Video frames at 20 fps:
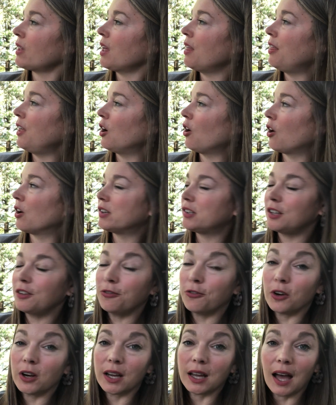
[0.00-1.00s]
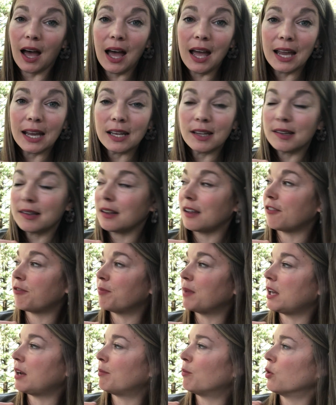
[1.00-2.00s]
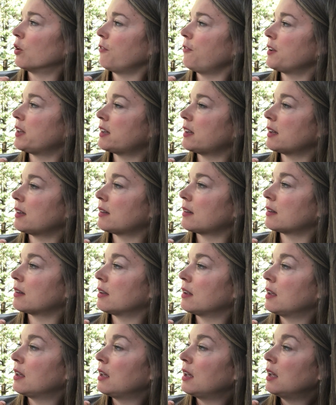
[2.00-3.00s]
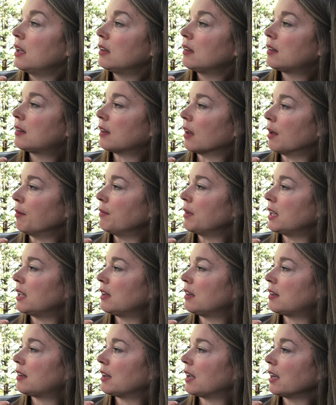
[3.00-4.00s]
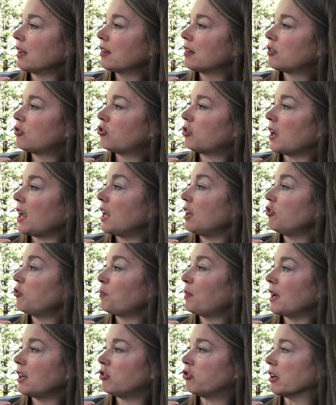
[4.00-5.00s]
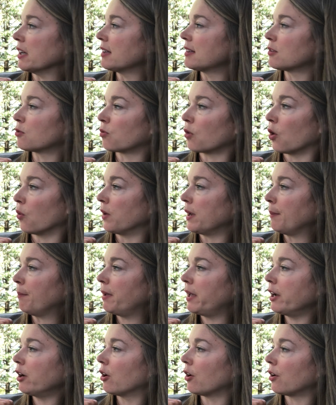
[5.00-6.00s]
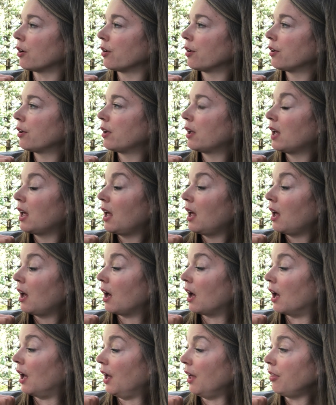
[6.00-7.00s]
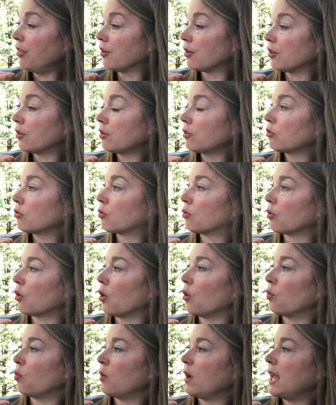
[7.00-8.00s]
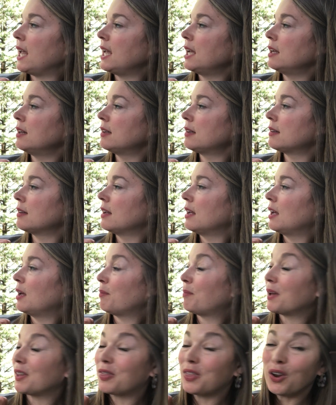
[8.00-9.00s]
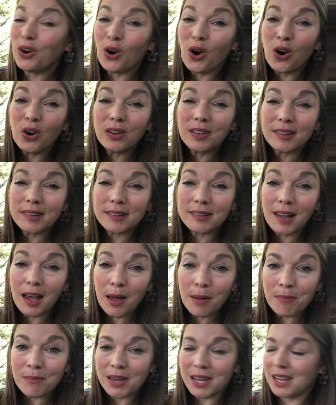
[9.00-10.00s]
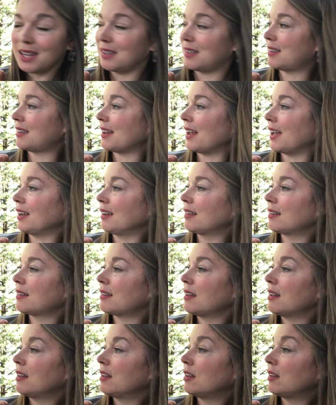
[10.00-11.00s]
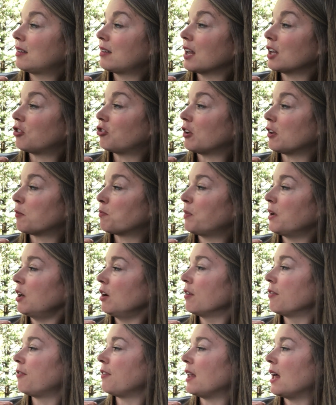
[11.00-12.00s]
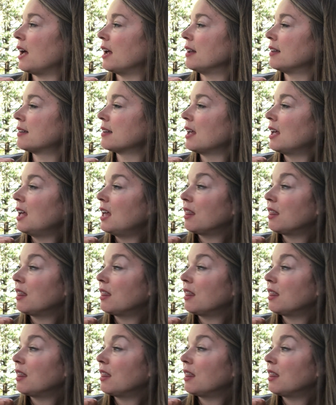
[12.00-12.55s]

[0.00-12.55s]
There are different kinds of metamorphosis. Some insects change by just growing bigger. Others grow wings, but there are some insects, such as butterflies,